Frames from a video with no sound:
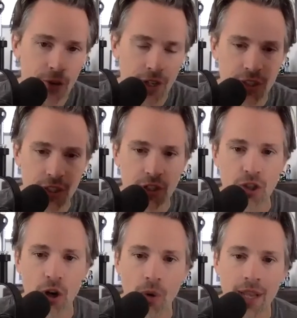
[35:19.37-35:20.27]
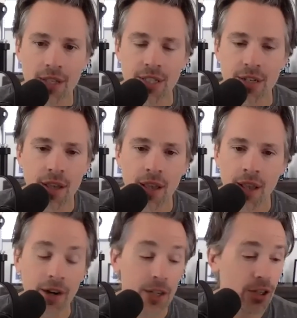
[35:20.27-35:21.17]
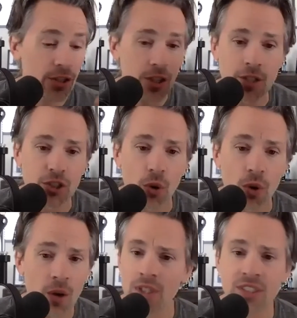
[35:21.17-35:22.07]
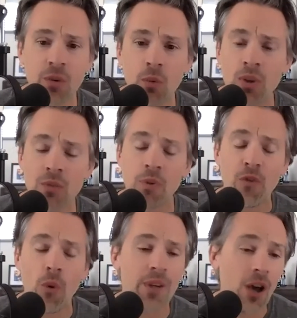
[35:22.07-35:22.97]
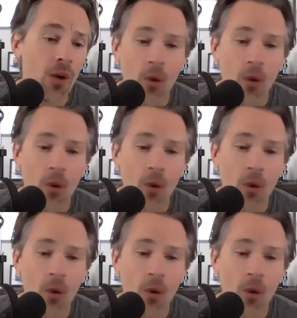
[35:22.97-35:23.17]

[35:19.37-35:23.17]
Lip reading: Great seeing you as always, and Eric, good luck. So, before we go?